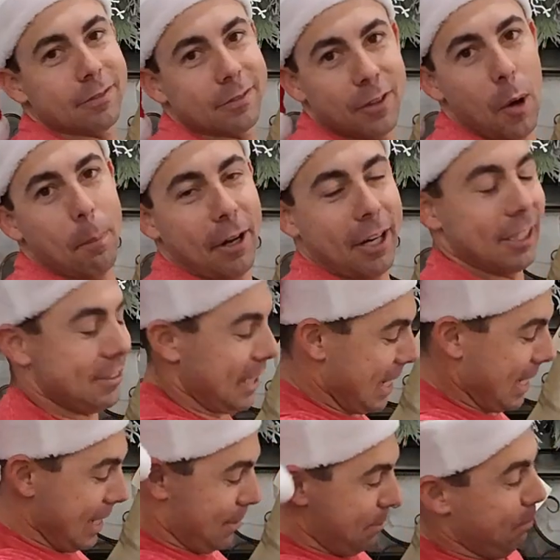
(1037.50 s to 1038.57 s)
no pun
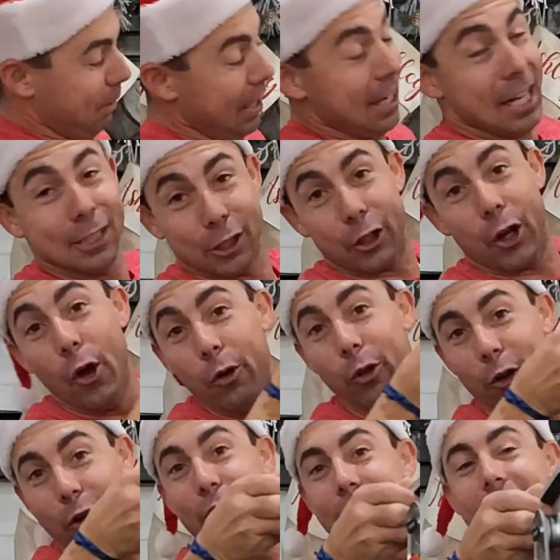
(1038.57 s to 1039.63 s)
intended, but it is a
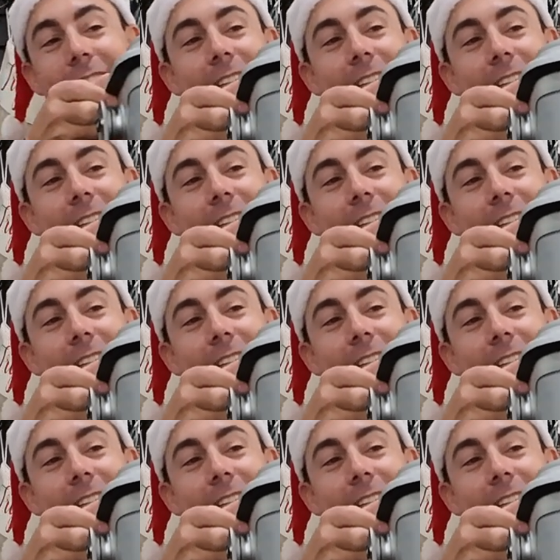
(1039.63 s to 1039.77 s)
cooler.